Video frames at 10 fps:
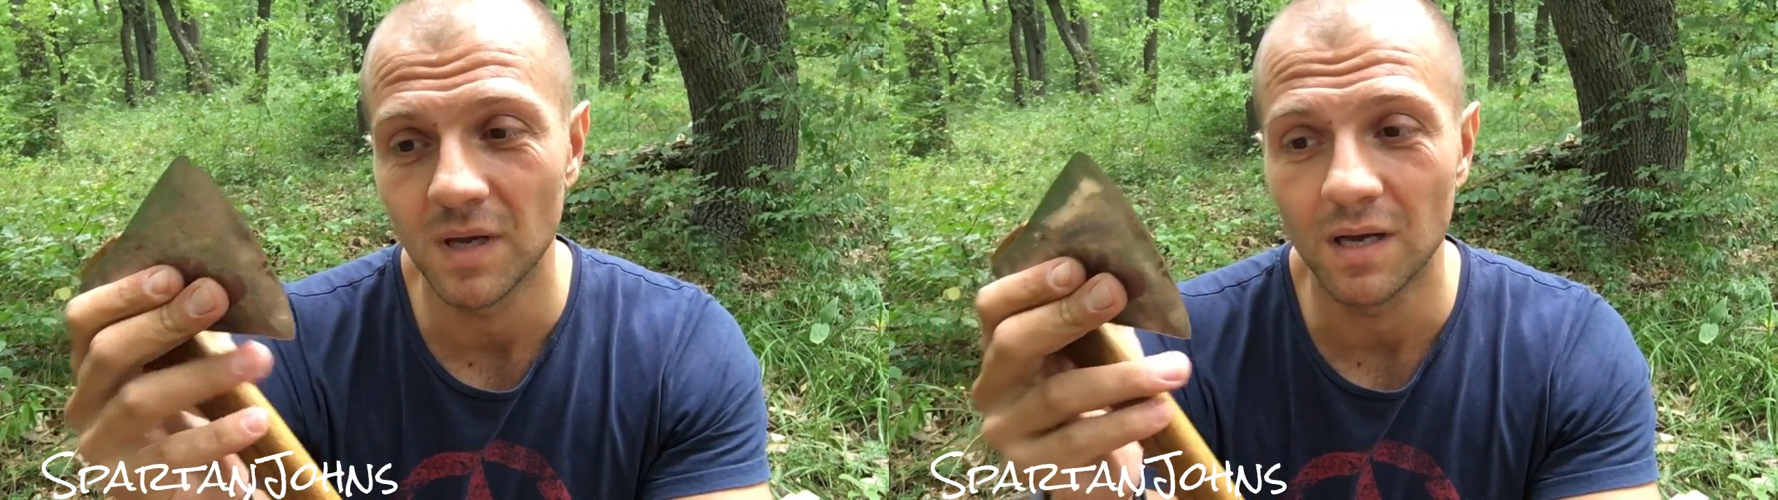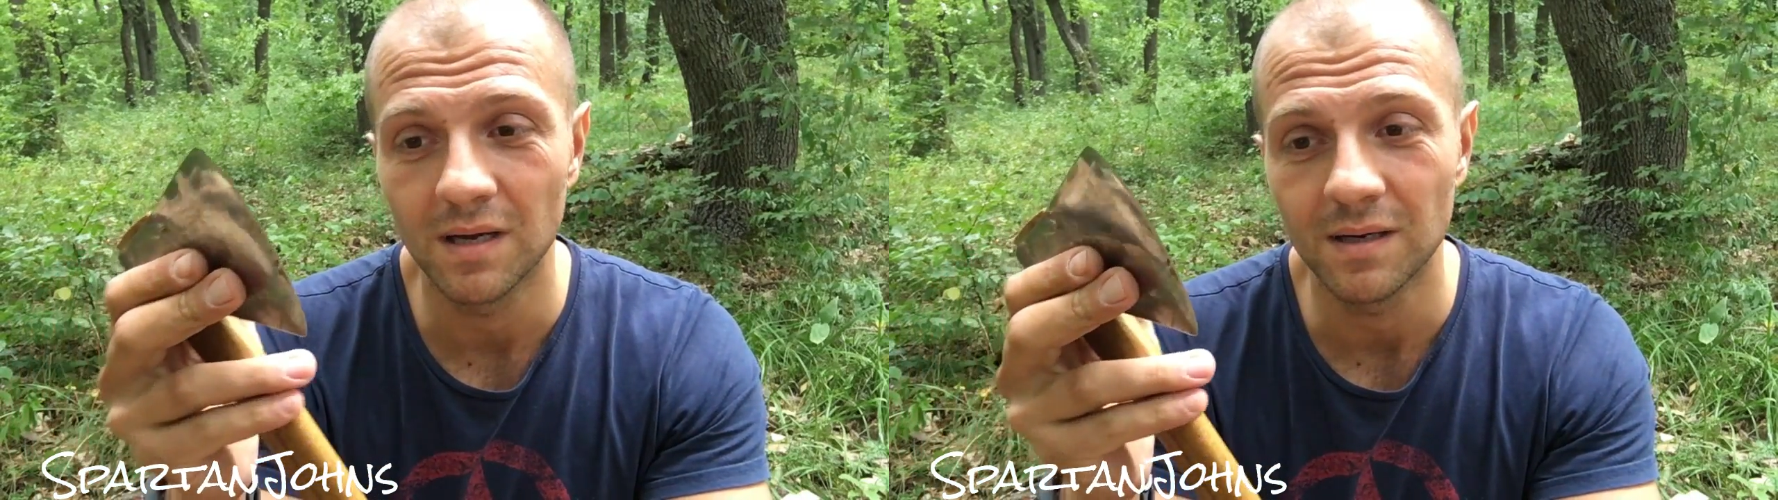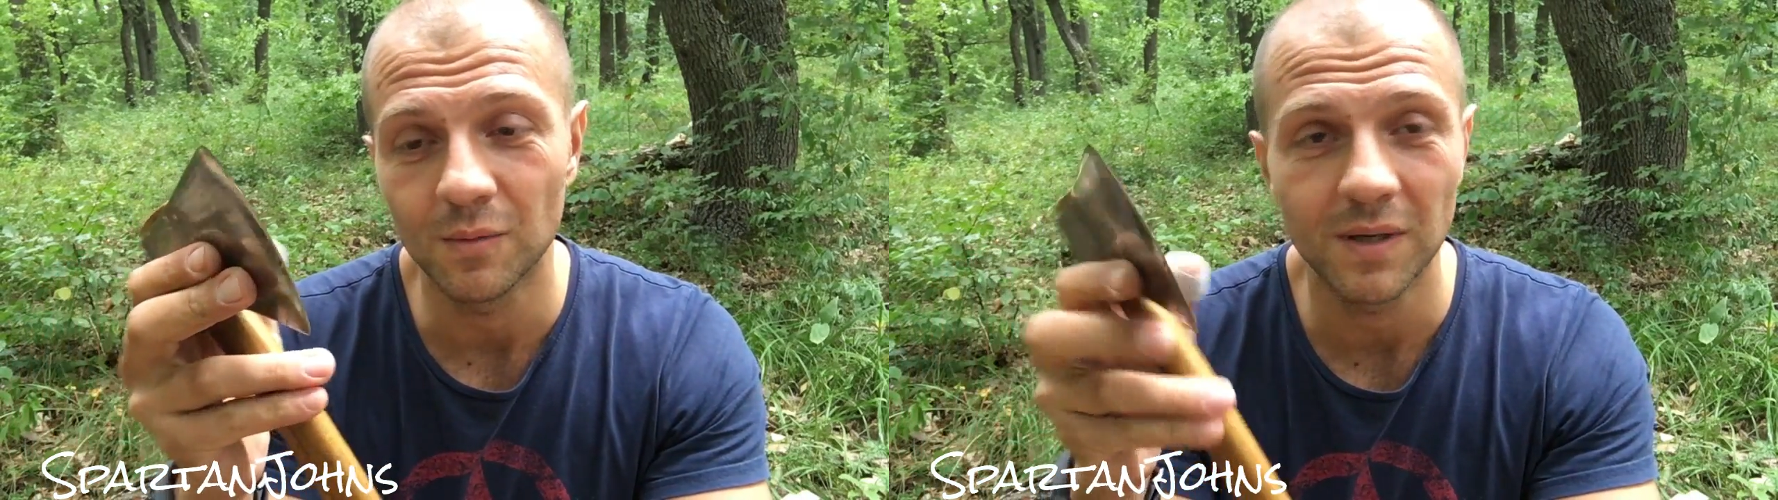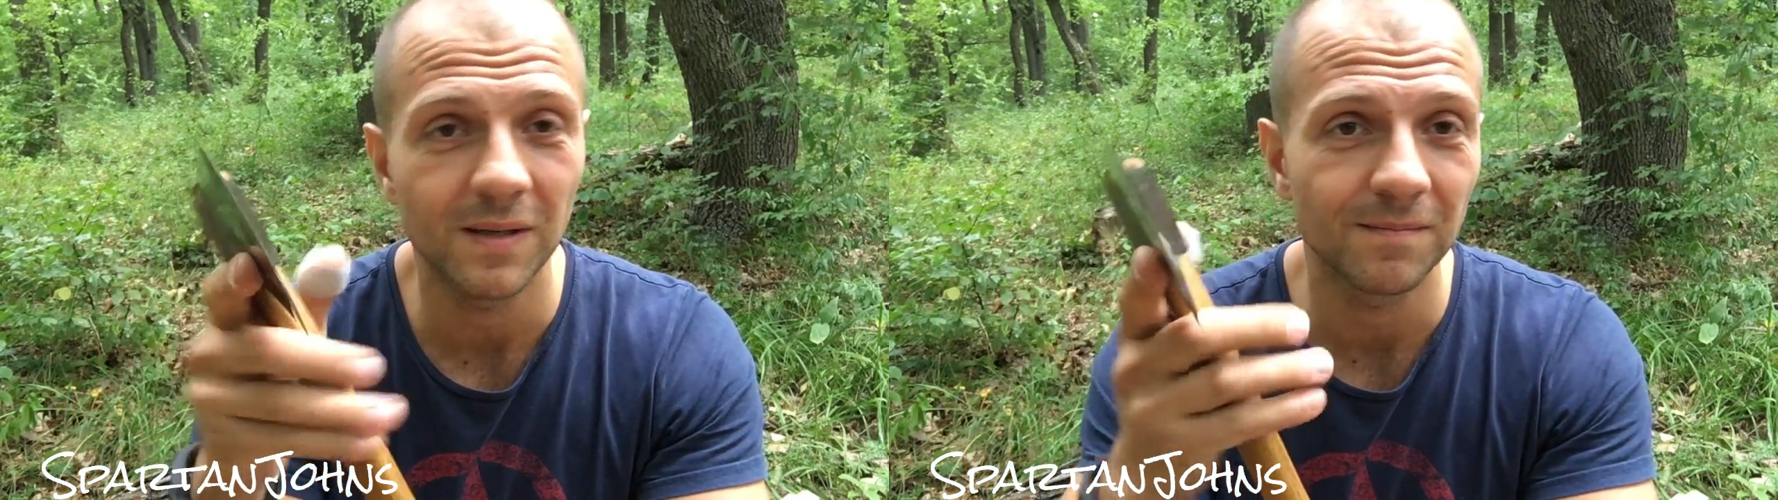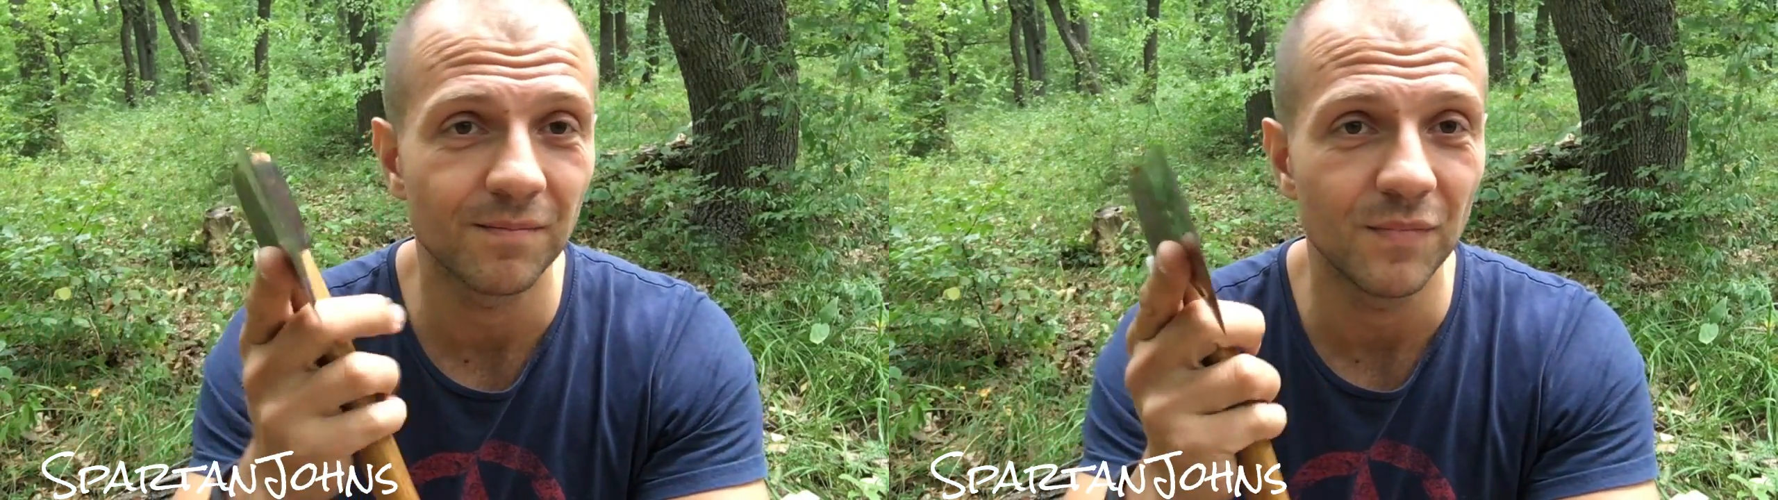
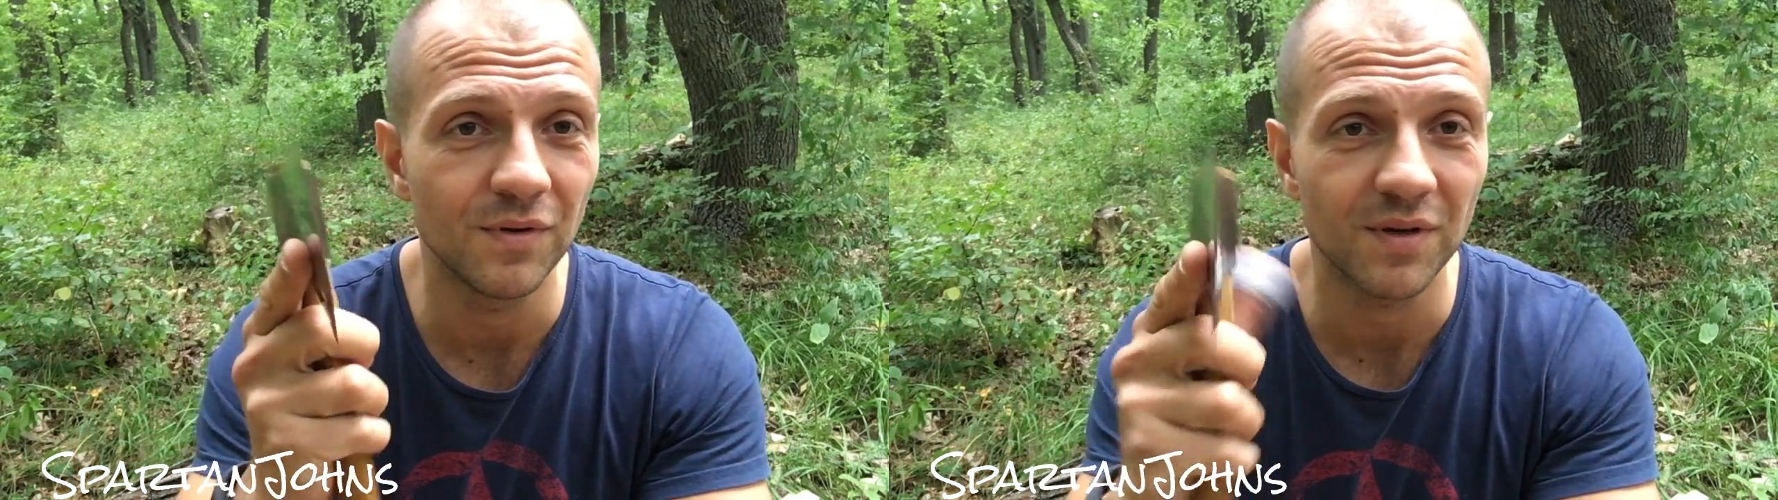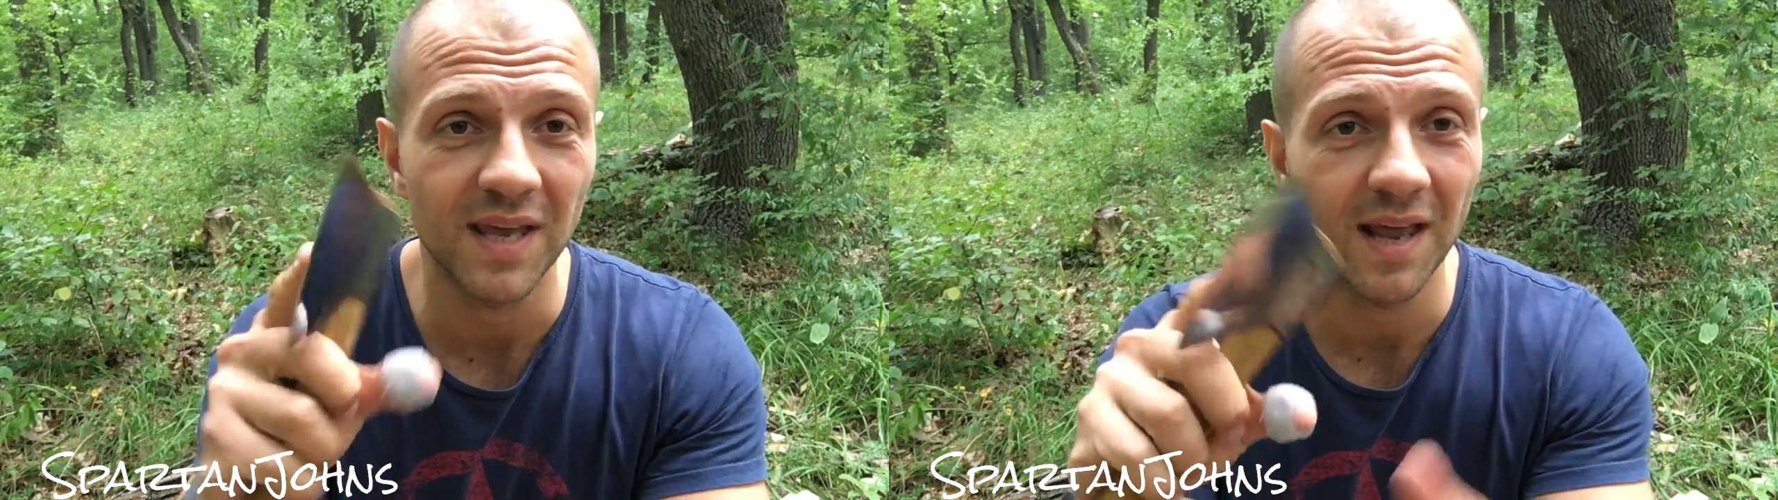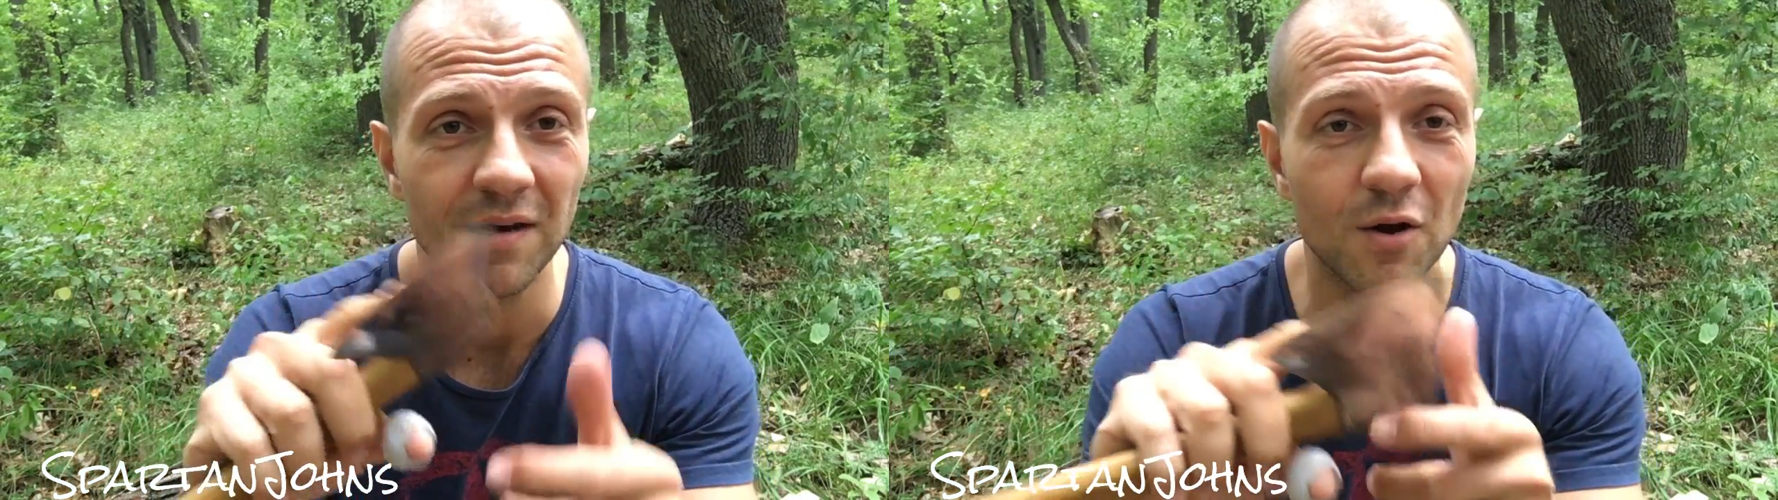well, you can't